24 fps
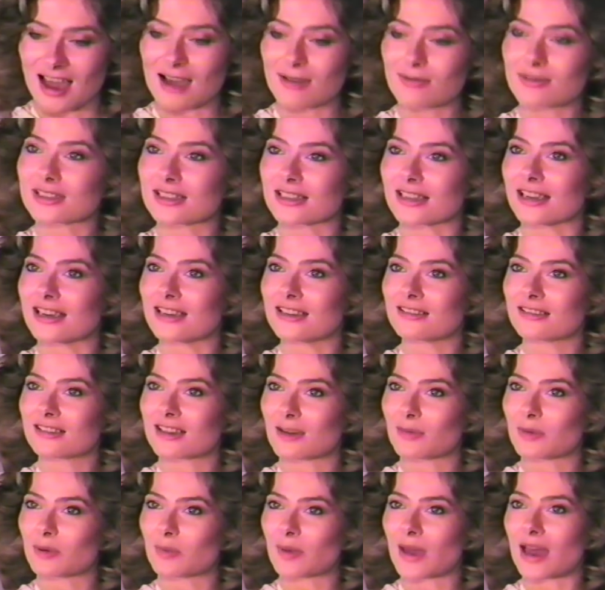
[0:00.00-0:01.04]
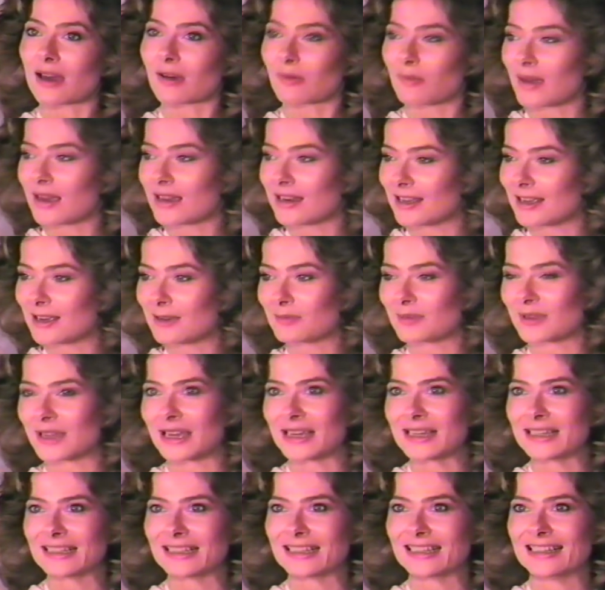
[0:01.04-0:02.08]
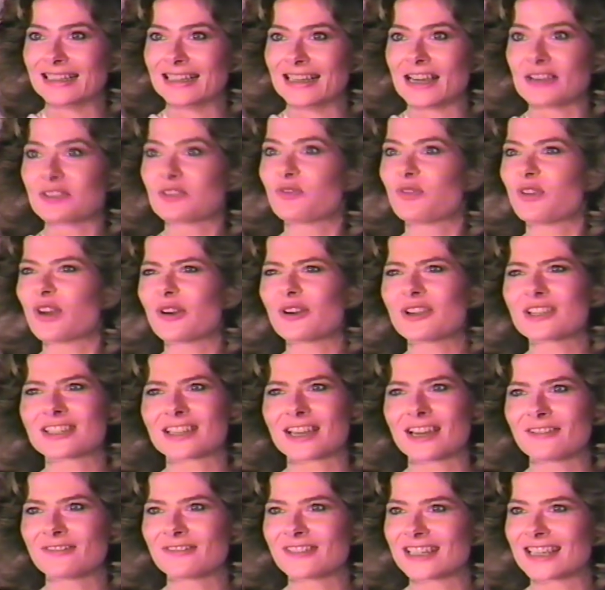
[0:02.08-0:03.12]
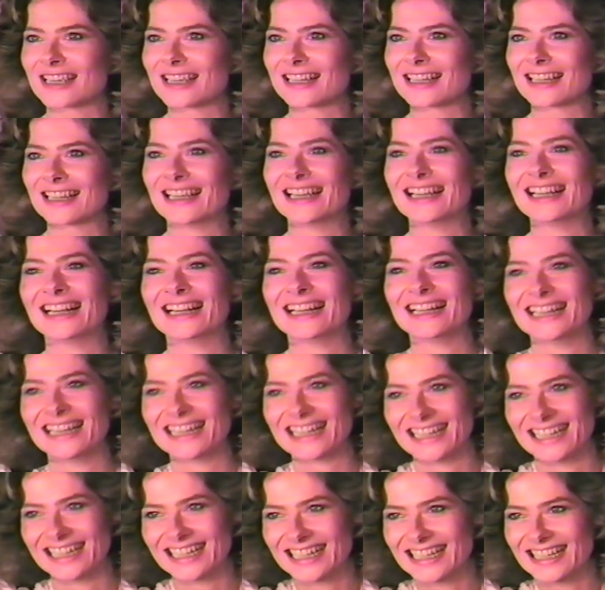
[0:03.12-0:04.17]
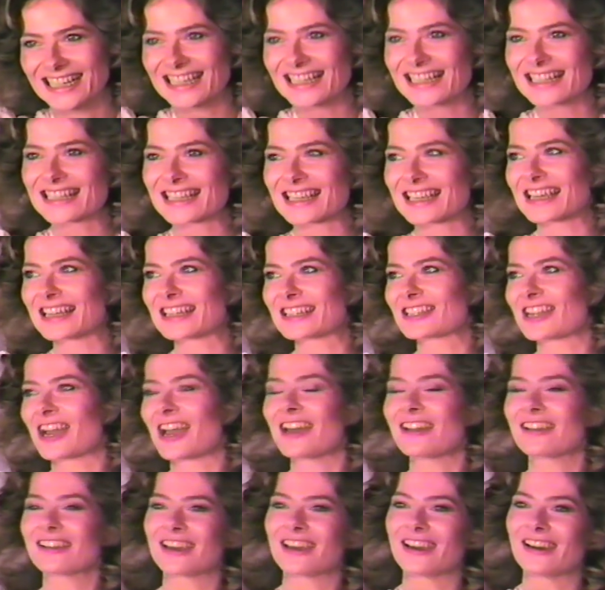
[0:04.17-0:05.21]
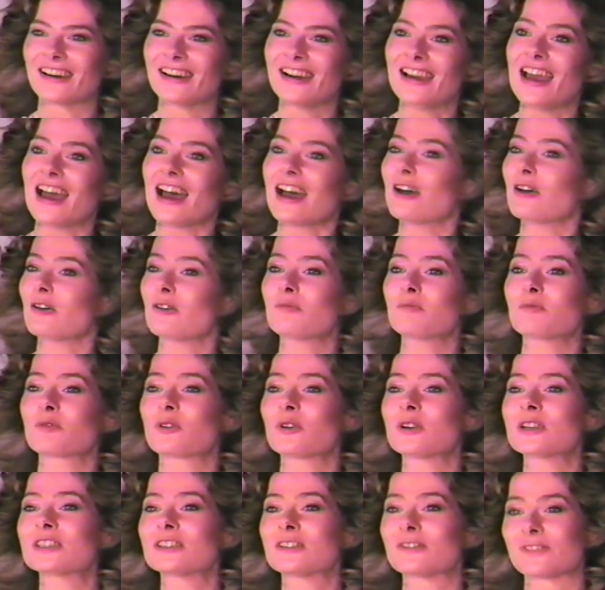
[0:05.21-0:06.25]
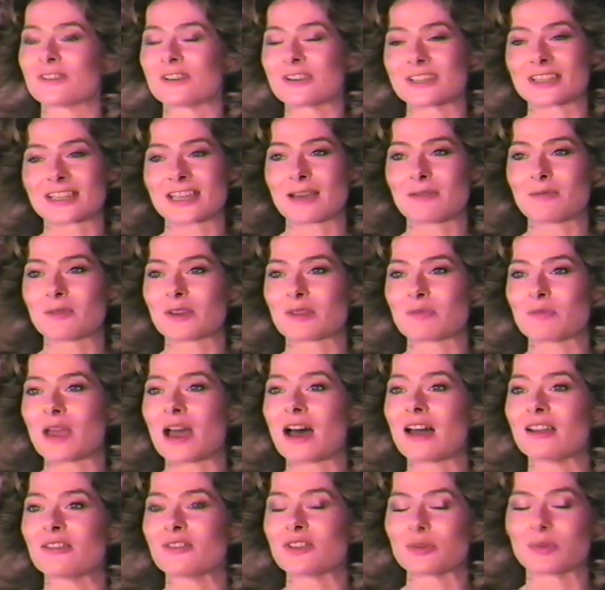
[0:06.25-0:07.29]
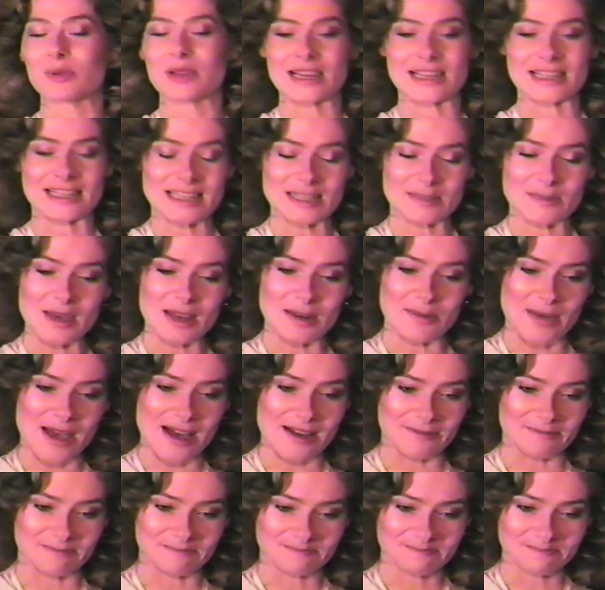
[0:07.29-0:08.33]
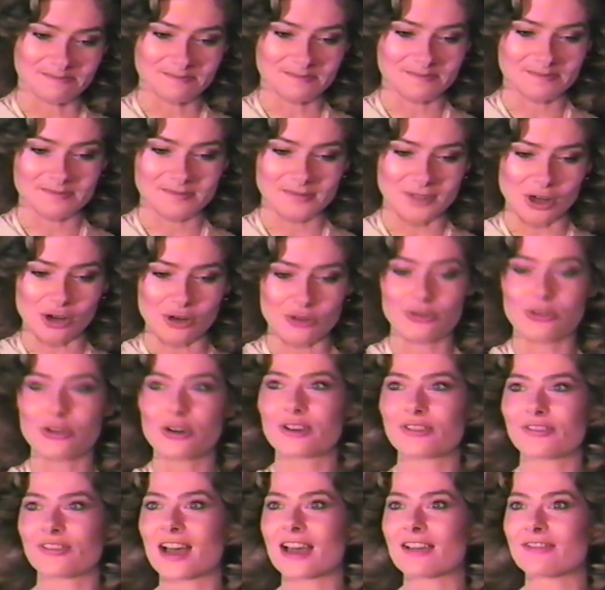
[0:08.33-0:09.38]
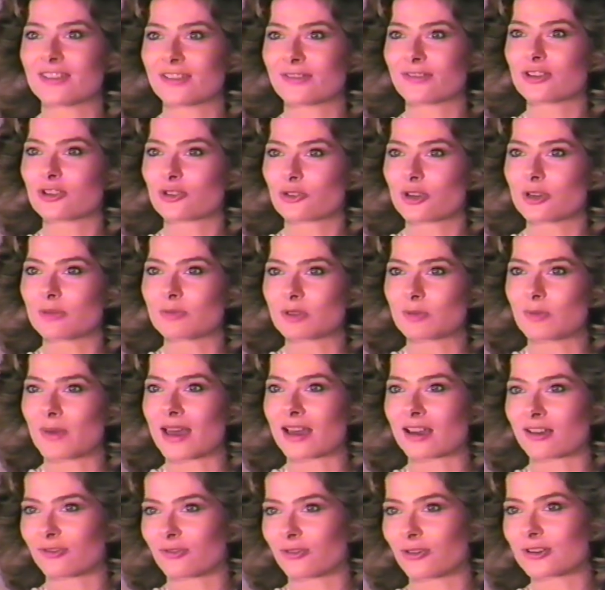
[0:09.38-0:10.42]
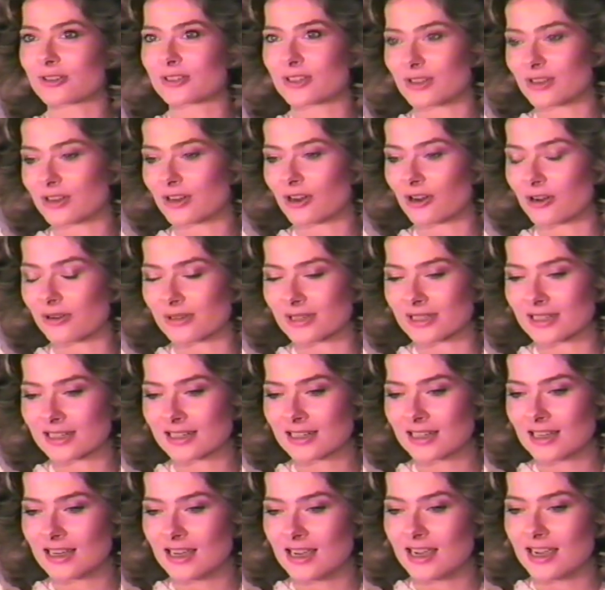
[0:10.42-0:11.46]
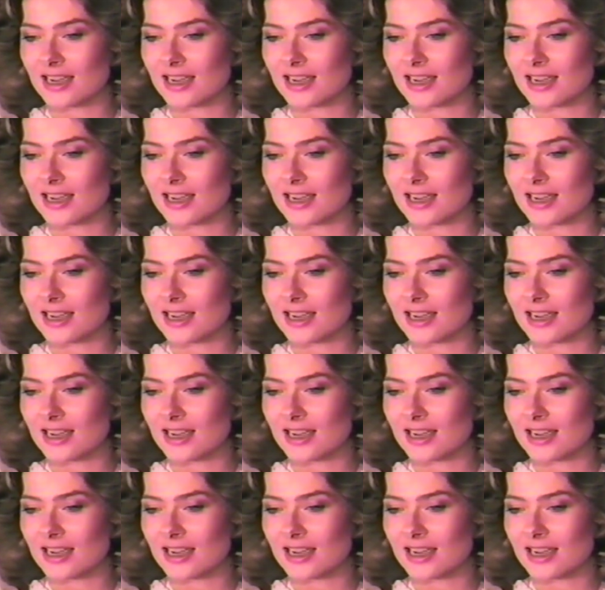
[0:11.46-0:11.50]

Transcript: I was late coming back, made him late. It's very tough to get to get childcare. Uh, Christopher has come with me all over the place. He's made about oh four or five different trips back and forth to the coast.